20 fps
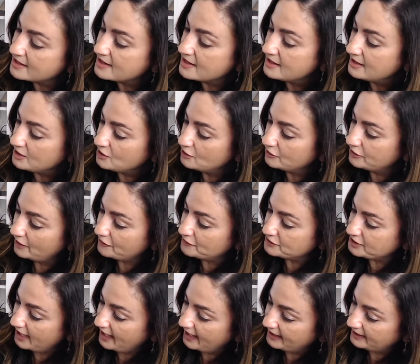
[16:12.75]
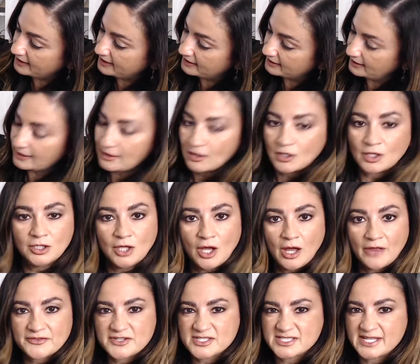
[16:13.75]
You know, the other day I had to get like a
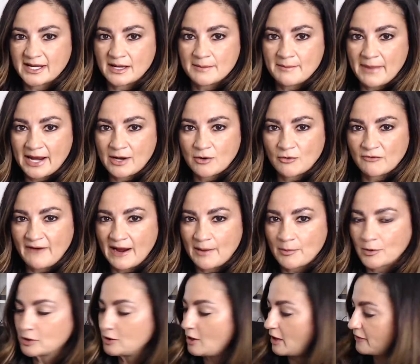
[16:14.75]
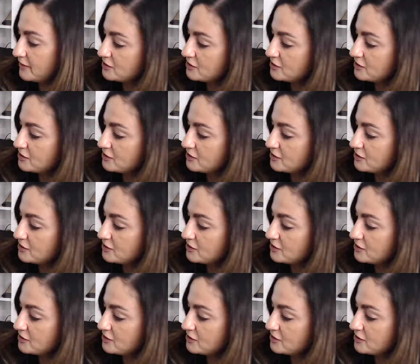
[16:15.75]
cloth, just like a microfiber cloth,